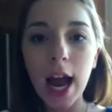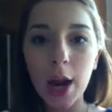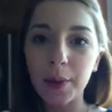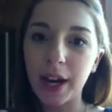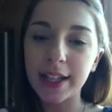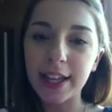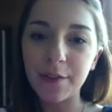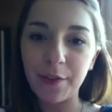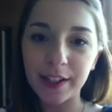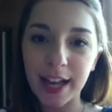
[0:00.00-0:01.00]
Hope you guys have
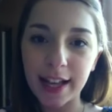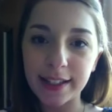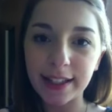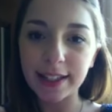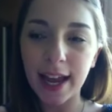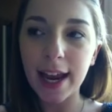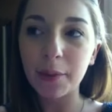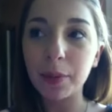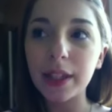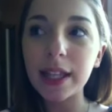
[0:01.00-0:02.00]
a fantastic day
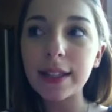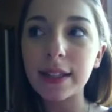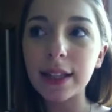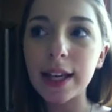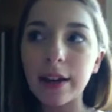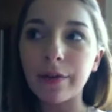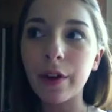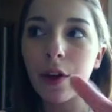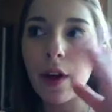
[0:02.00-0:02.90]
and please leave